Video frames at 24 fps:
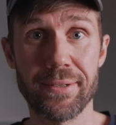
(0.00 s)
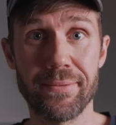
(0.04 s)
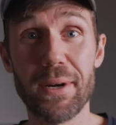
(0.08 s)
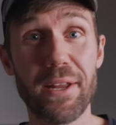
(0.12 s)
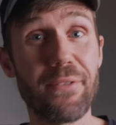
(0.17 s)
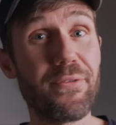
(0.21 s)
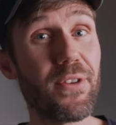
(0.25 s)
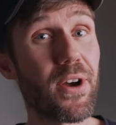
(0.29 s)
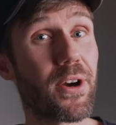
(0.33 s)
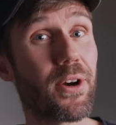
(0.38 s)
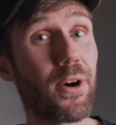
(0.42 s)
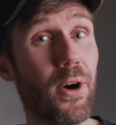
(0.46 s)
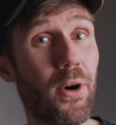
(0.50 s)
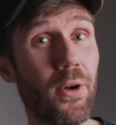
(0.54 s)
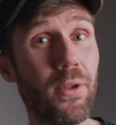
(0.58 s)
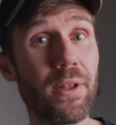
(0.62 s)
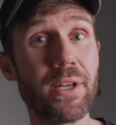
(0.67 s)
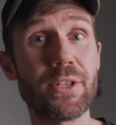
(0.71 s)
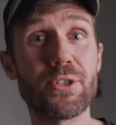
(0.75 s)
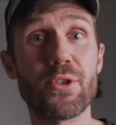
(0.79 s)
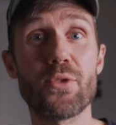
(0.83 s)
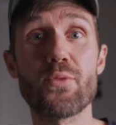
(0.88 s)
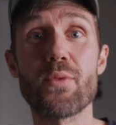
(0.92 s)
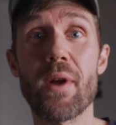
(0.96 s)
But if your goal
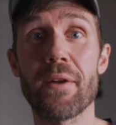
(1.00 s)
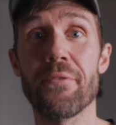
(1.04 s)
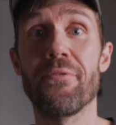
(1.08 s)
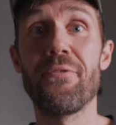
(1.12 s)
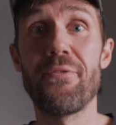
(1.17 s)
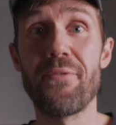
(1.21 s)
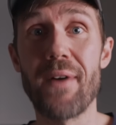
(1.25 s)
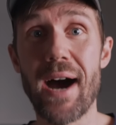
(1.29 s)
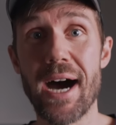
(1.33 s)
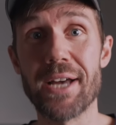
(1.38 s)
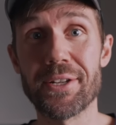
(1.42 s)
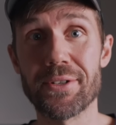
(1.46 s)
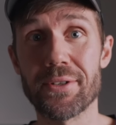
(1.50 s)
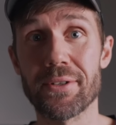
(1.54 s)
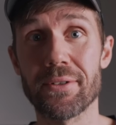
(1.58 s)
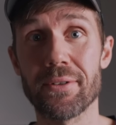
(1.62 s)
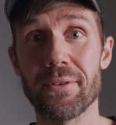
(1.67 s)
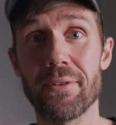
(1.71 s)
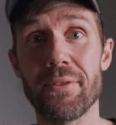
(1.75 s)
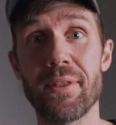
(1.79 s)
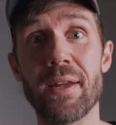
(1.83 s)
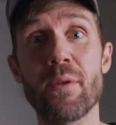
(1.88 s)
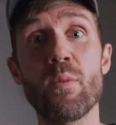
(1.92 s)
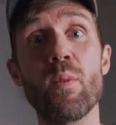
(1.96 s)
is to run
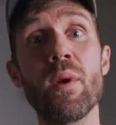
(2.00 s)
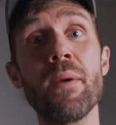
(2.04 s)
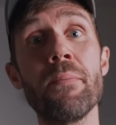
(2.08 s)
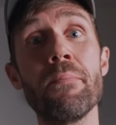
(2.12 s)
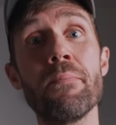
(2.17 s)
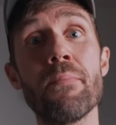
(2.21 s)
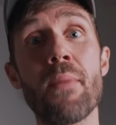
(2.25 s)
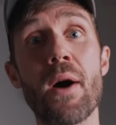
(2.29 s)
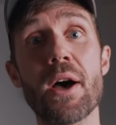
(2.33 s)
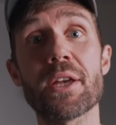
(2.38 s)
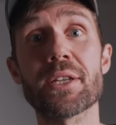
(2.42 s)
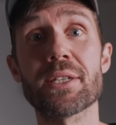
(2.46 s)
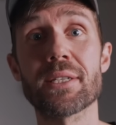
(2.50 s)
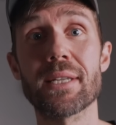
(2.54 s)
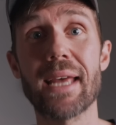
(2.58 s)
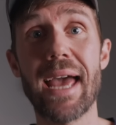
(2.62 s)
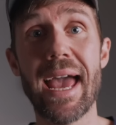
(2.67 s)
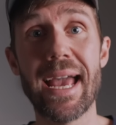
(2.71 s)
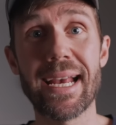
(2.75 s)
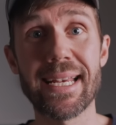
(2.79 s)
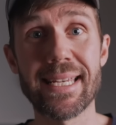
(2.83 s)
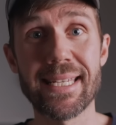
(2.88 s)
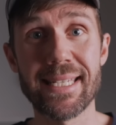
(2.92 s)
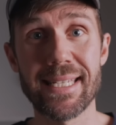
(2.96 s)
faster, then we must
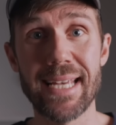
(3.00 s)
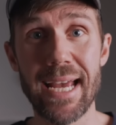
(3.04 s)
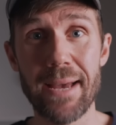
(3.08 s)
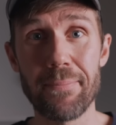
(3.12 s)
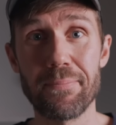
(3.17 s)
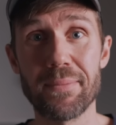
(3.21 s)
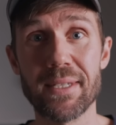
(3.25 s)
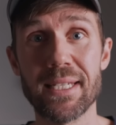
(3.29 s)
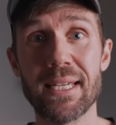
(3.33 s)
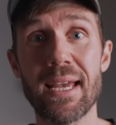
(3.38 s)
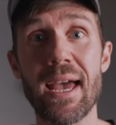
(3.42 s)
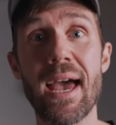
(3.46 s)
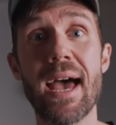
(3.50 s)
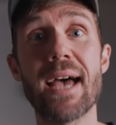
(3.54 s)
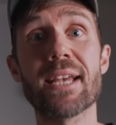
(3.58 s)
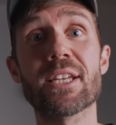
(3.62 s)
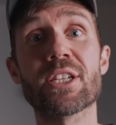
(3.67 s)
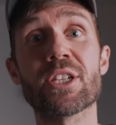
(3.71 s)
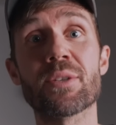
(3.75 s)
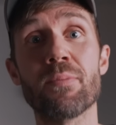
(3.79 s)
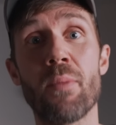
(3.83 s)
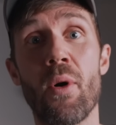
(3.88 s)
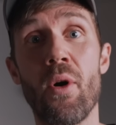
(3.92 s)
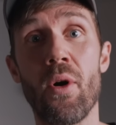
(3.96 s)
accept a
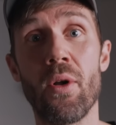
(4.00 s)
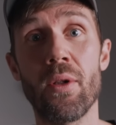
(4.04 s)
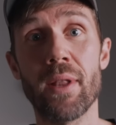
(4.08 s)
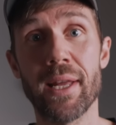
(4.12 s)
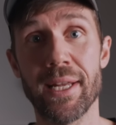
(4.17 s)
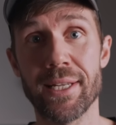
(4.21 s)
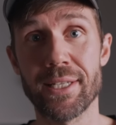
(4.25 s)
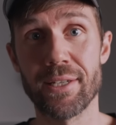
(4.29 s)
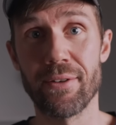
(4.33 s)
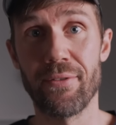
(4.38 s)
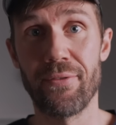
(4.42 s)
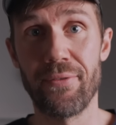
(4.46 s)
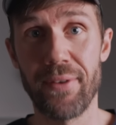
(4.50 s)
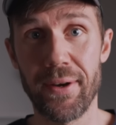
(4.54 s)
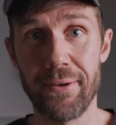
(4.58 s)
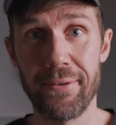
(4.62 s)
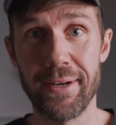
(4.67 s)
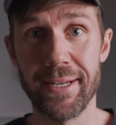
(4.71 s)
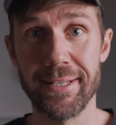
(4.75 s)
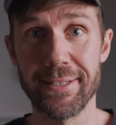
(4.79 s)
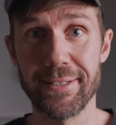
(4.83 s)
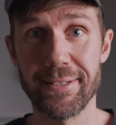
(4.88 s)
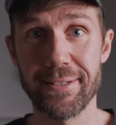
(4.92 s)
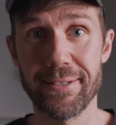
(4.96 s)
small
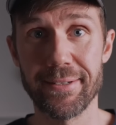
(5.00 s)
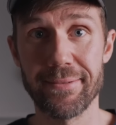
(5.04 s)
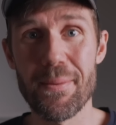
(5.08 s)
interference.